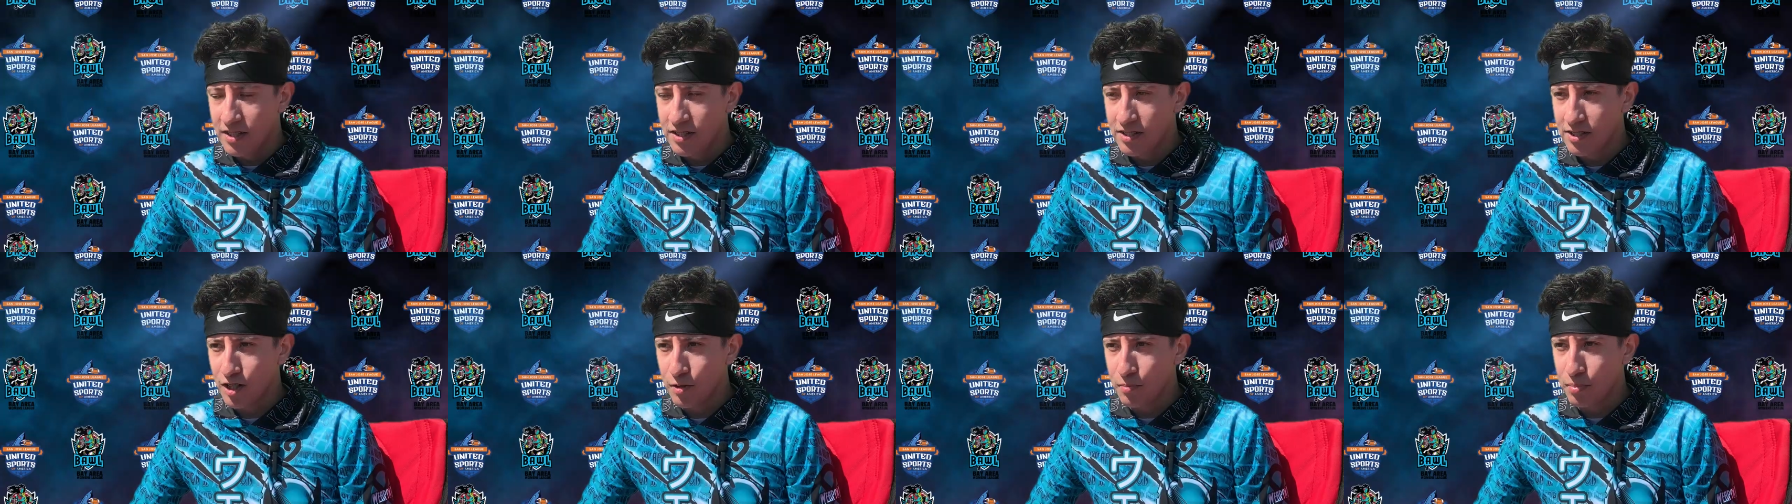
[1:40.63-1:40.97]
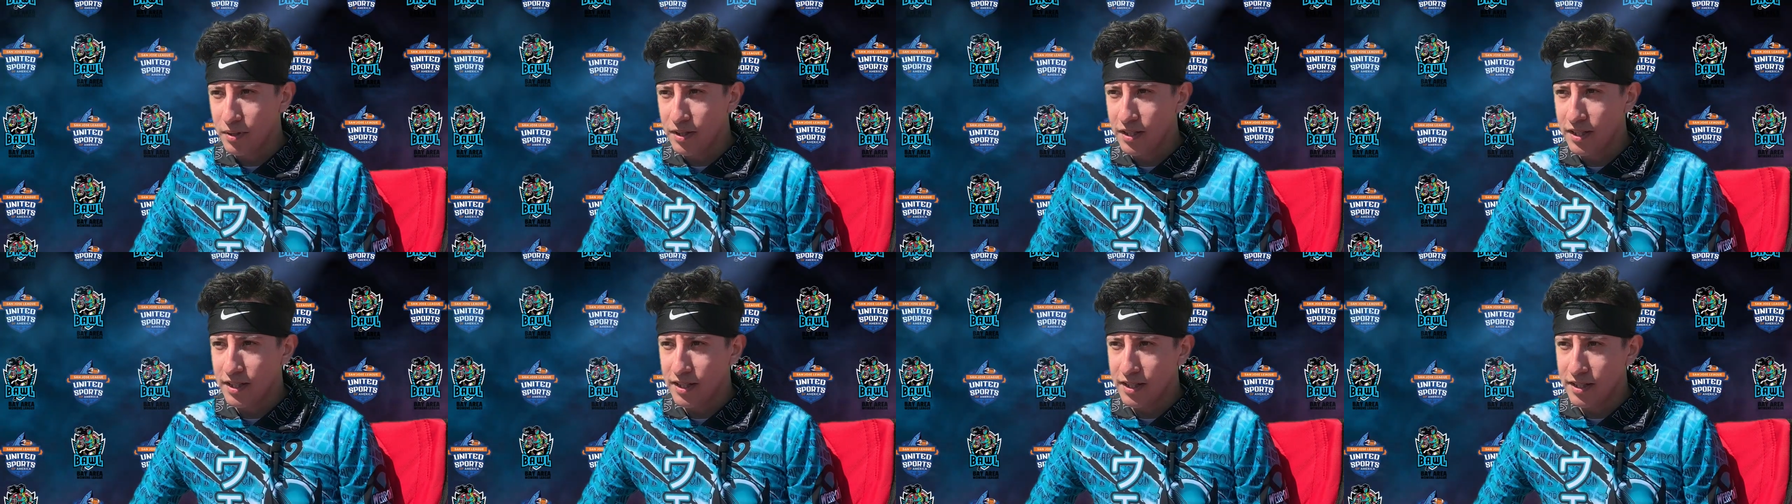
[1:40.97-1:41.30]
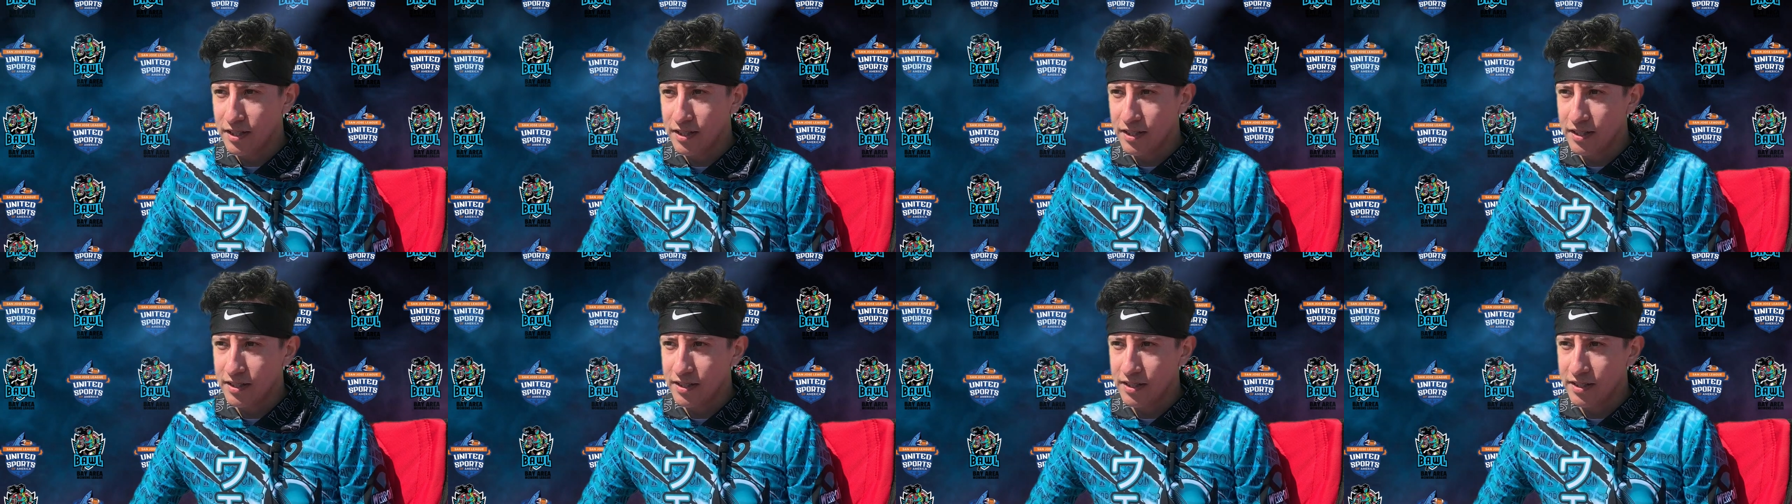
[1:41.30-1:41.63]

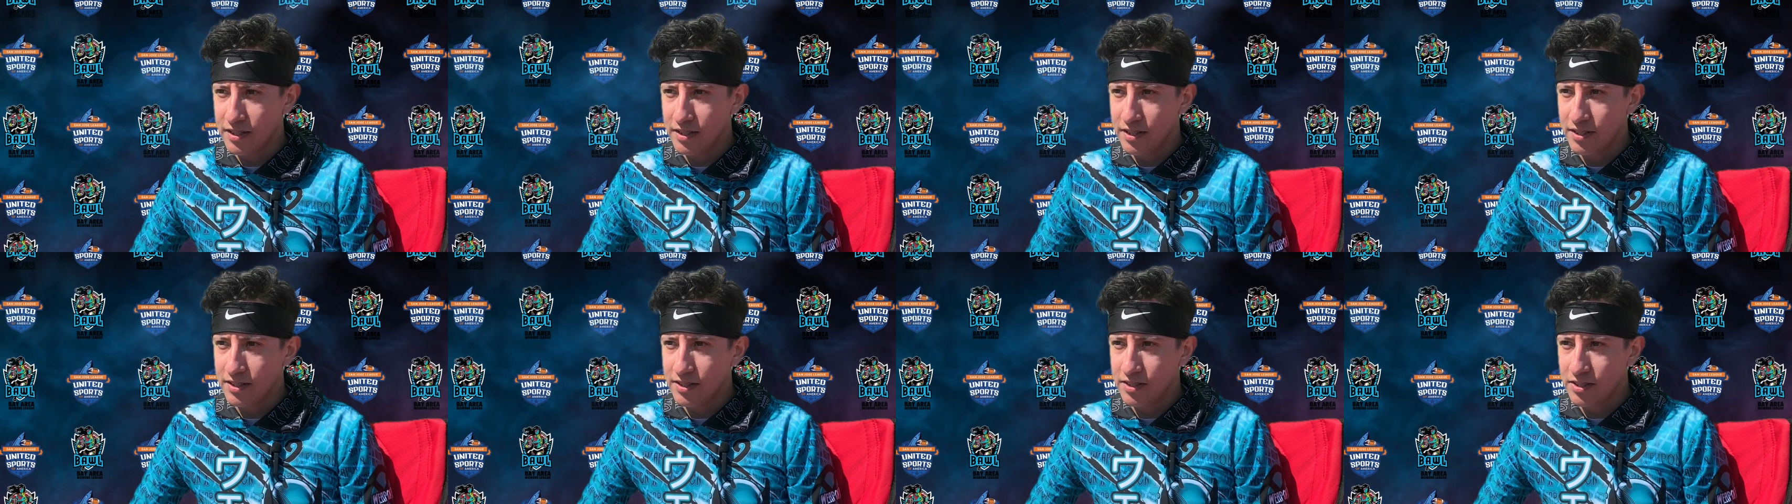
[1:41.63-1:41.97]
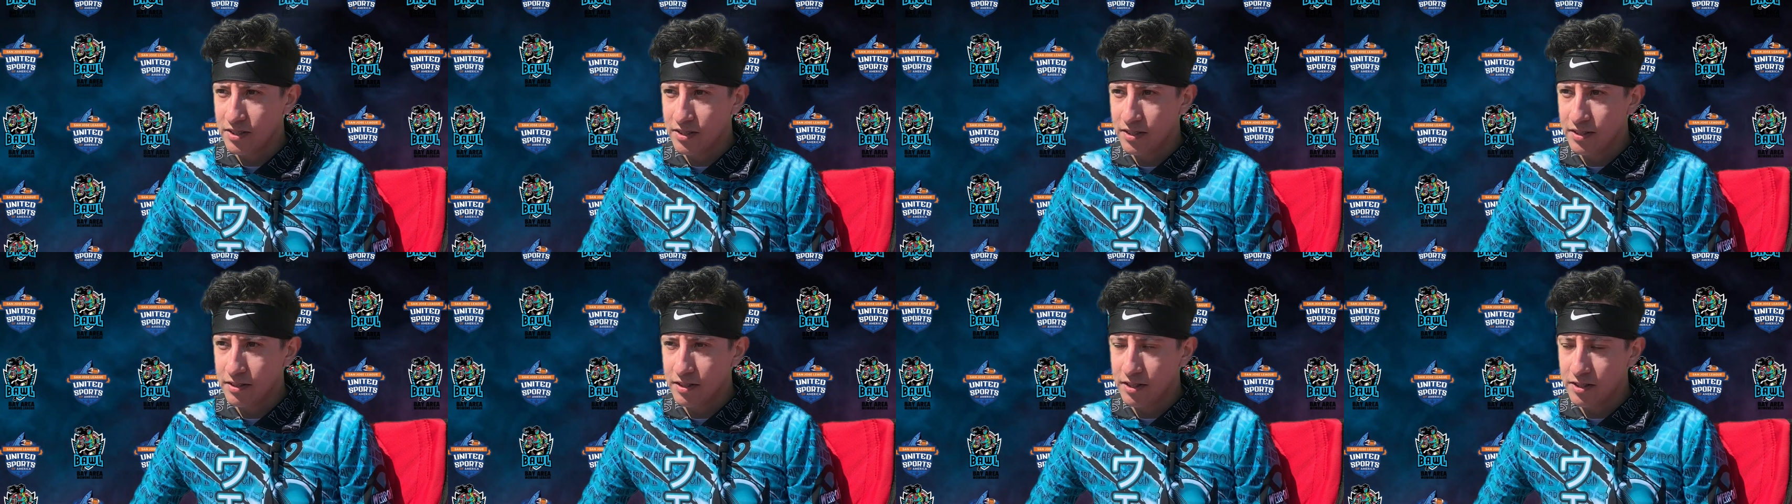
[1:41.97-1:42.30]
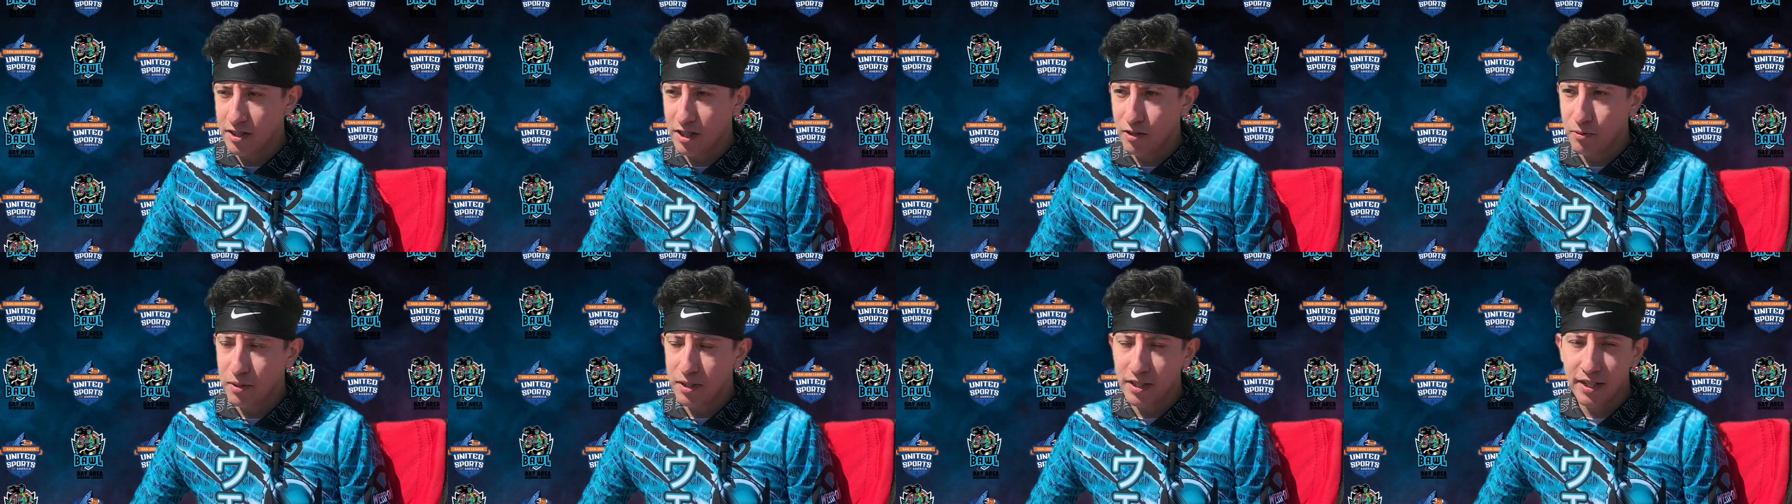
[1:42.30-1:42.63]
Started
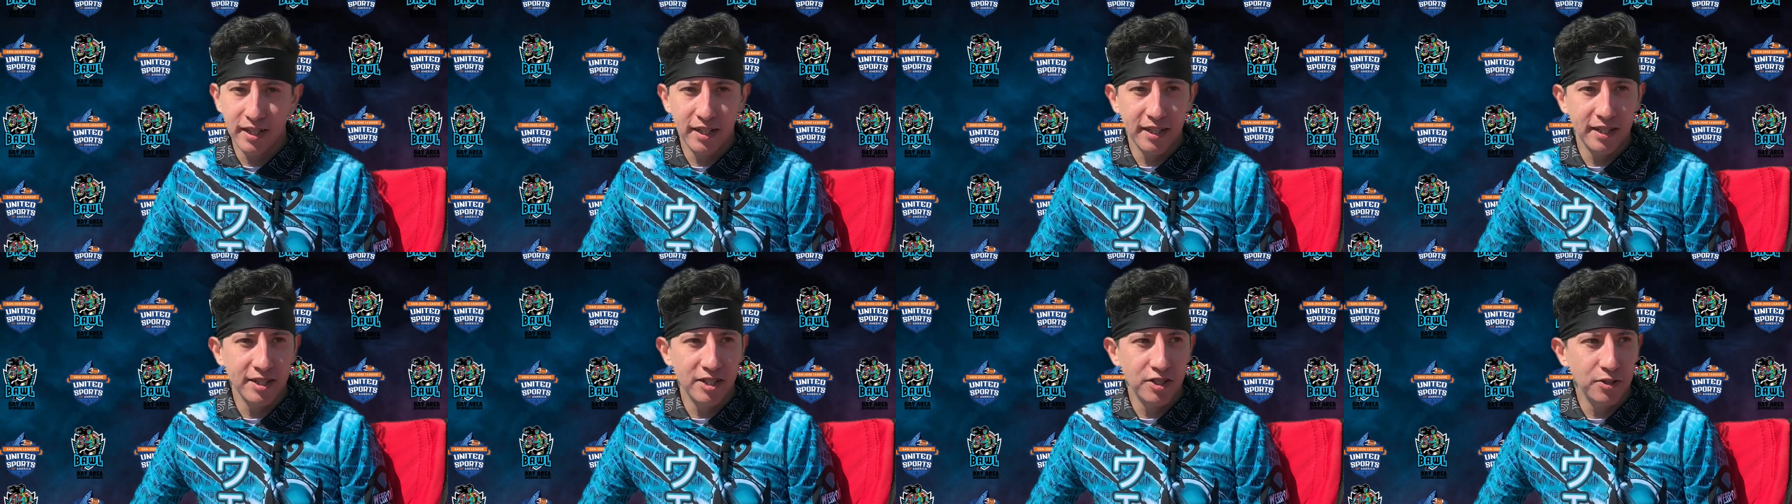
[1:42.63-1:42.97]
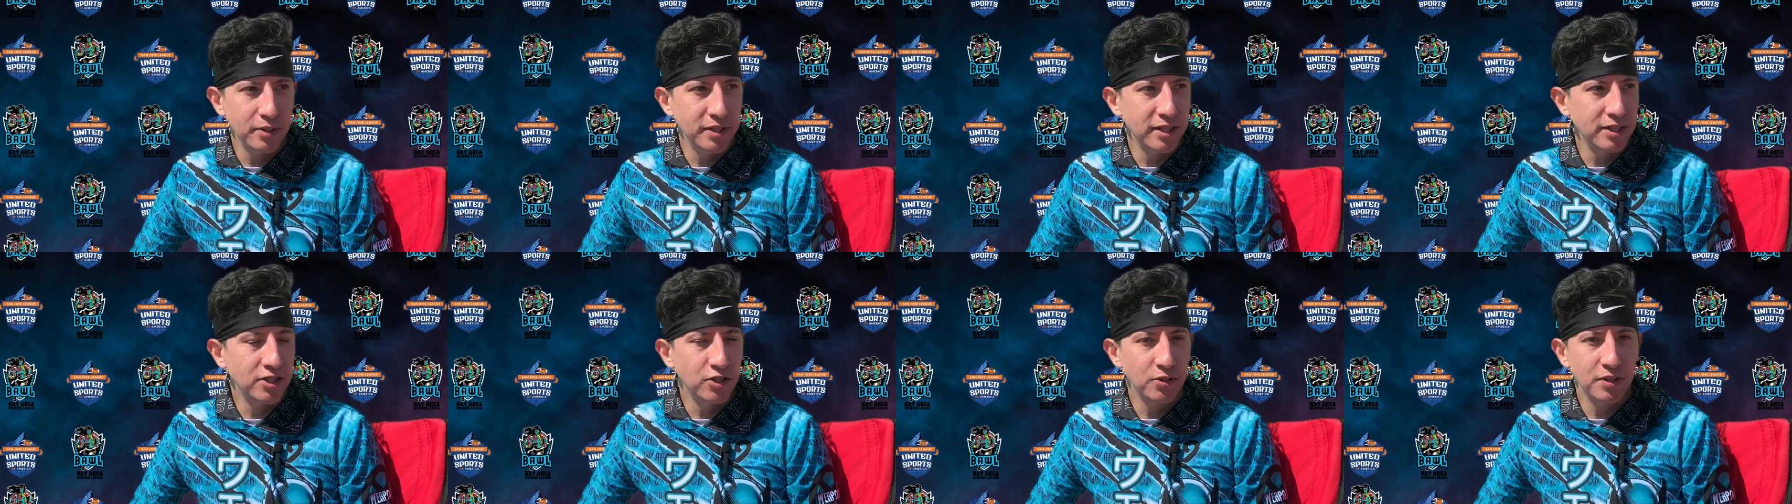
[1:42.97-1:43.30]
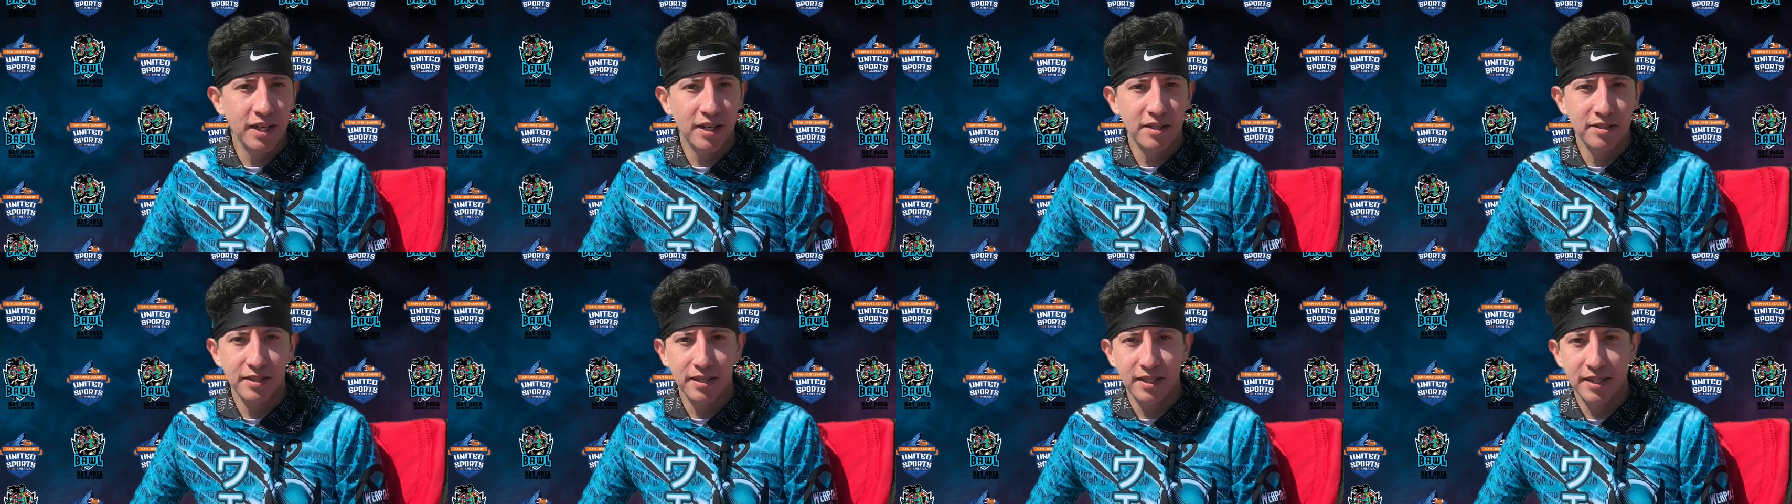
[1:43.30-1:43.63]
really getting into it in
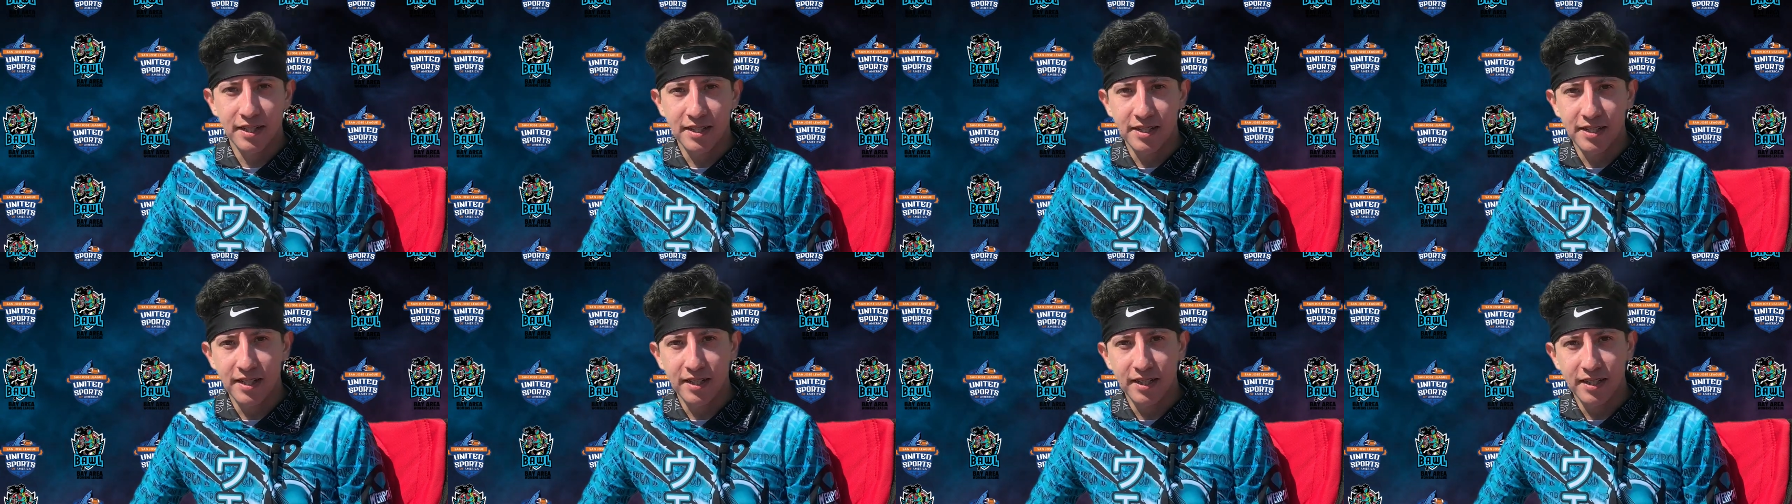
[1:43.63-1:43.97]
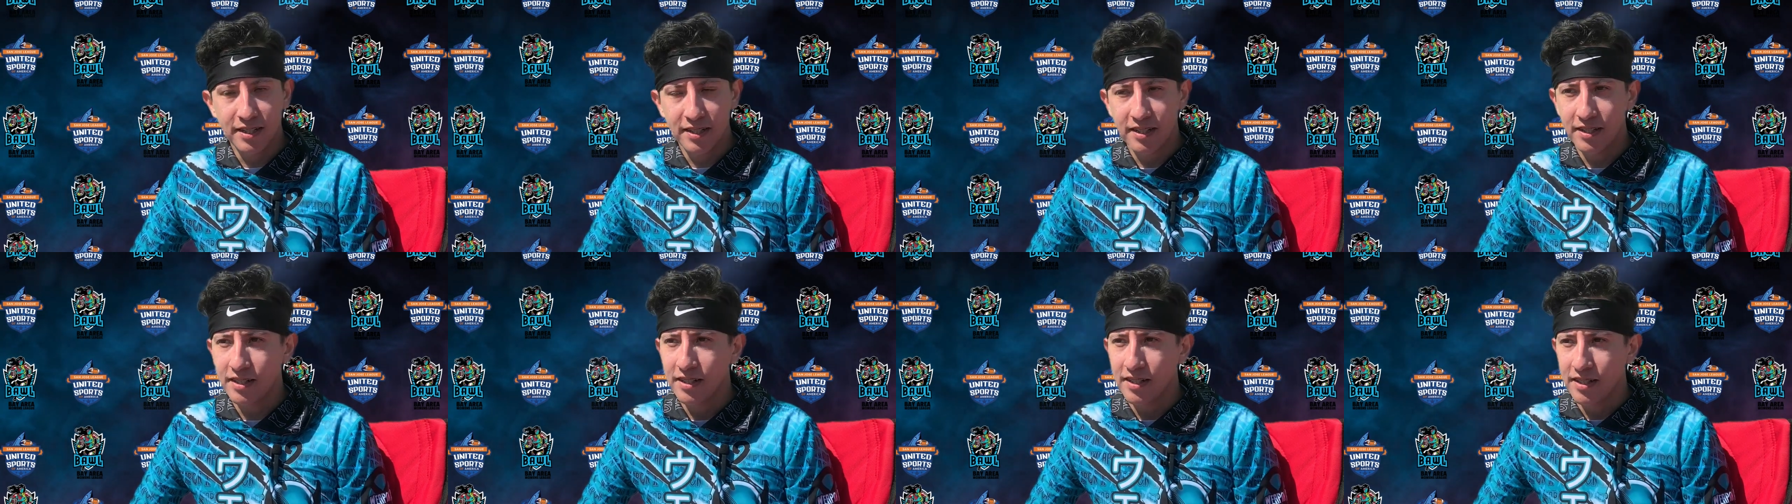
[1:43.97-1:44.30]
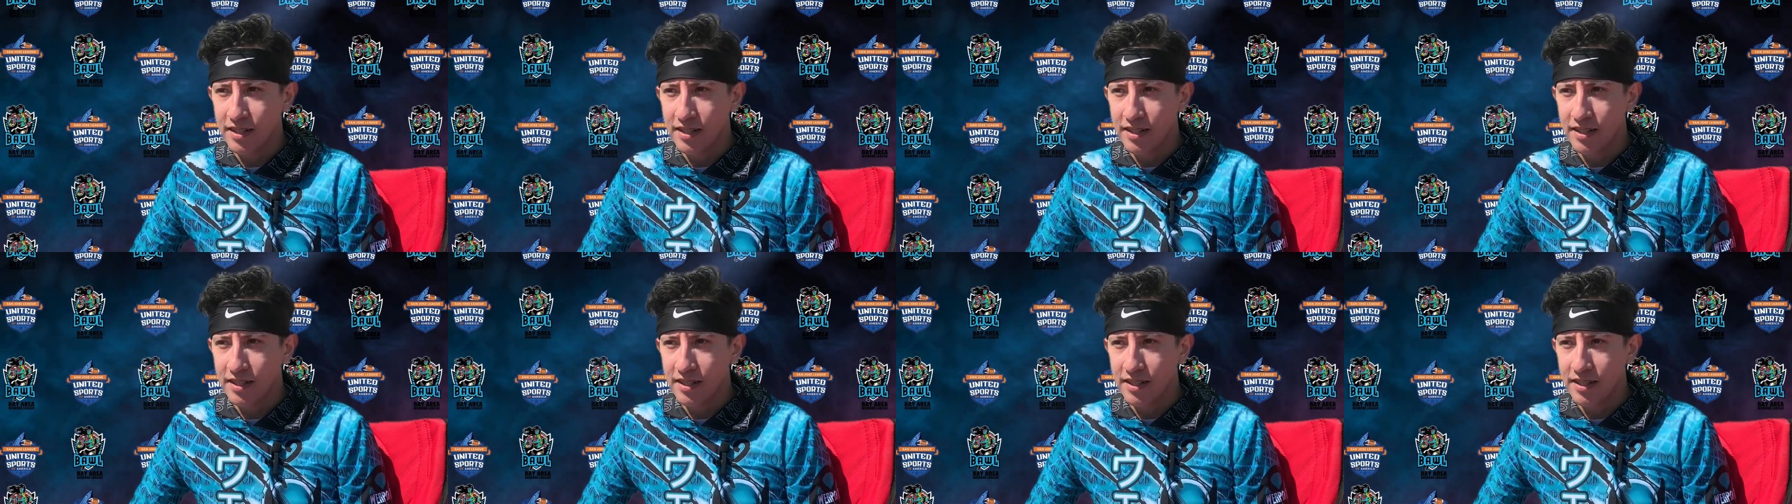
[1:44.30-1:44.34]
2019,